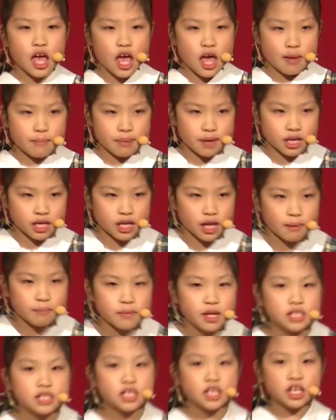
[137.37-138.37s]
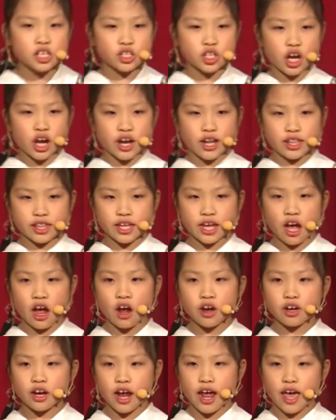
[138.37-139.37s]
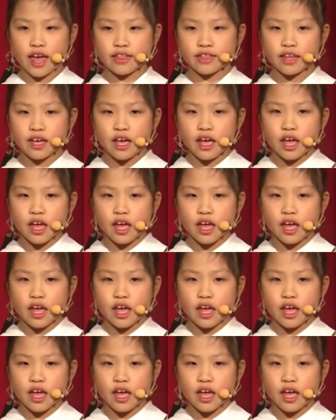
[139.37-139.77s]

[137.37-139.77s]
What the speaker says: and picked up the teacher in the other hand,